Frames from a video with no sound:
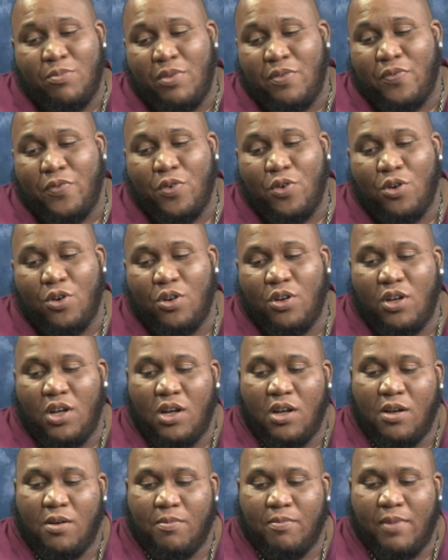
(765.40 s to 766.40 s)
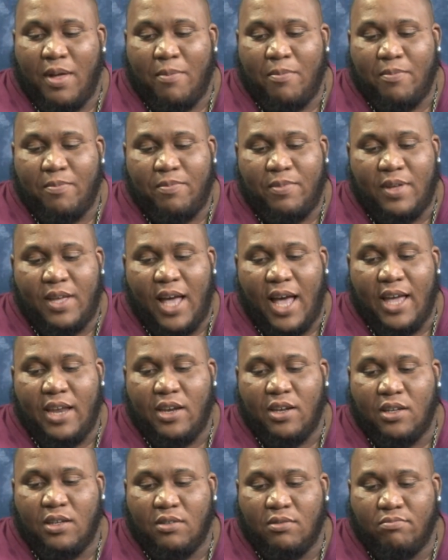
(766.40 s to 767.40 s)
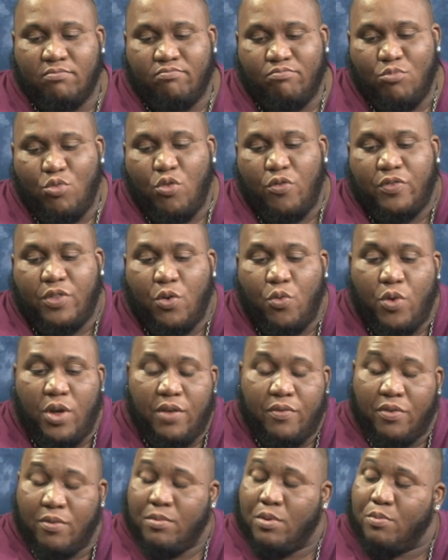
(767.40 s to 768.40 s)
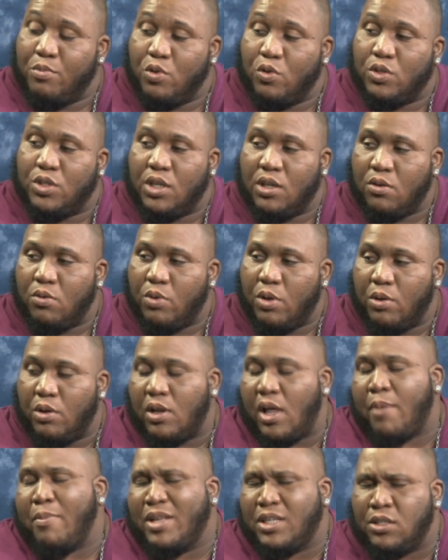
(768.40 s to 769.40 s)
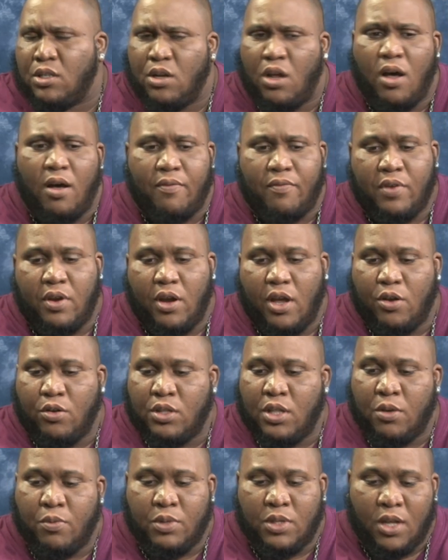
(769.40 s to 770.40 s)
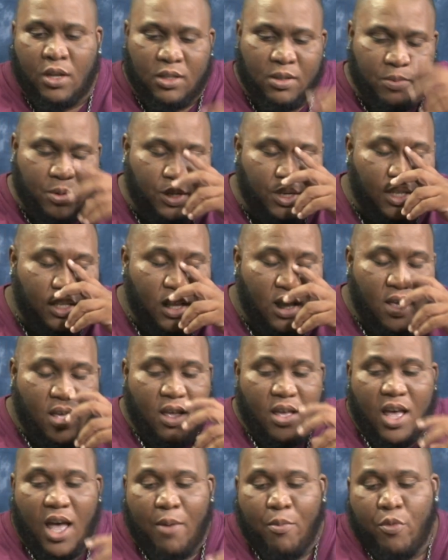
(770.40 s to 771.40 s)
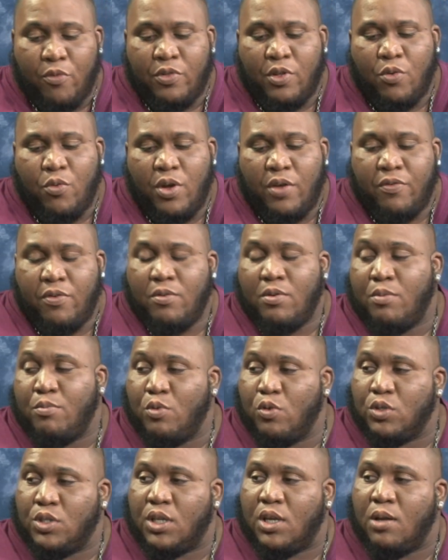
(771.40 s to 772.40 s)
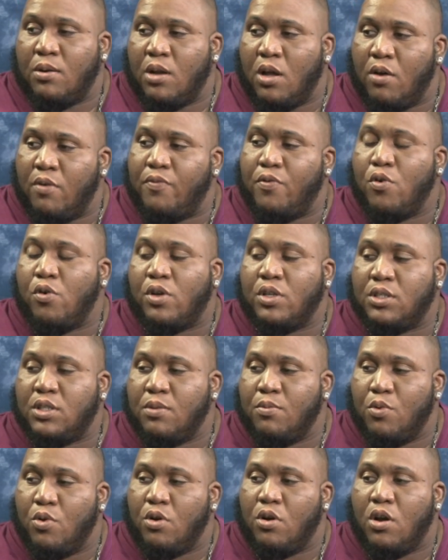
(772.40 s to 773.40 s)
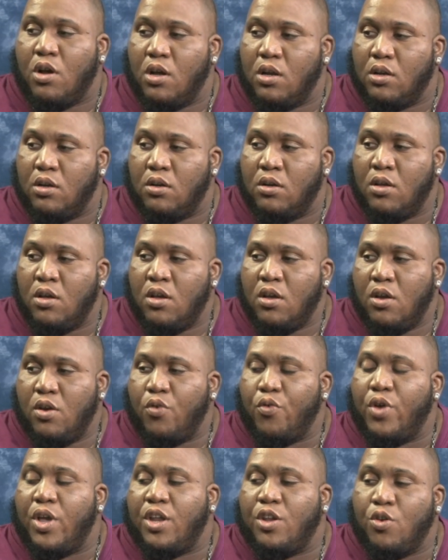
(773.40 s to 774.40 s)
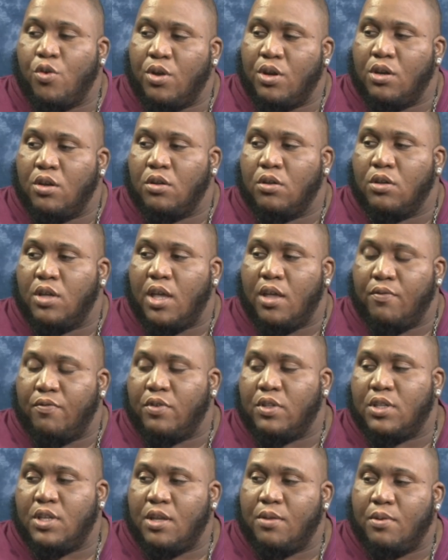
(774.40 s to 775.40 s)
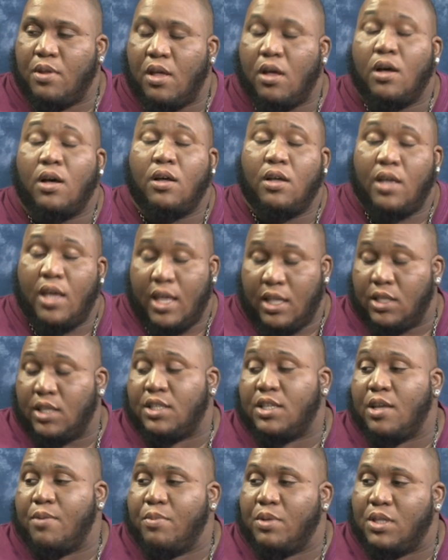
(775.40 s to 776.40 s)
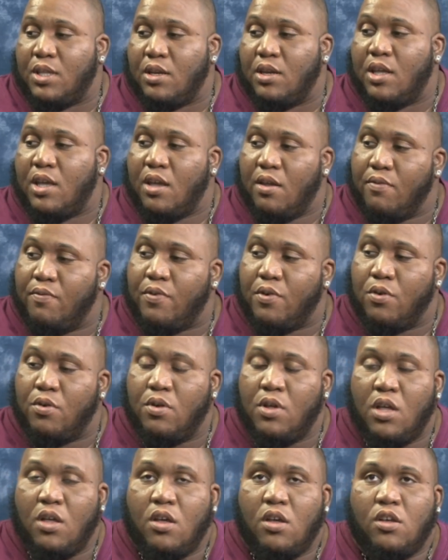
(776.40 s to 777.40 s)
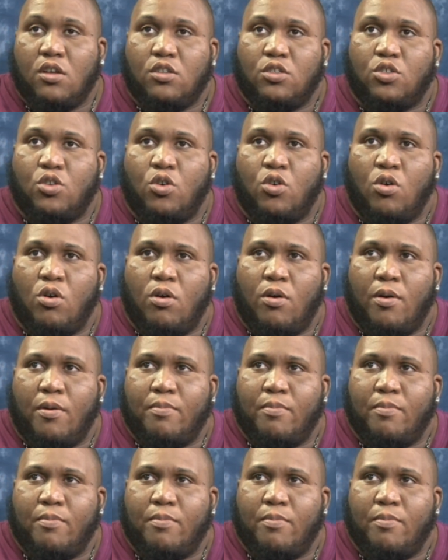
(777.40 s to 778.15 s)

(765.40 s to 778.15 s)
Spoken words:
before, I'm kind of moved away from the music. Well, I mentioned off. I don't think we talked about it. I moved away from the music and now focusing more on radio and the entertainment and the info. So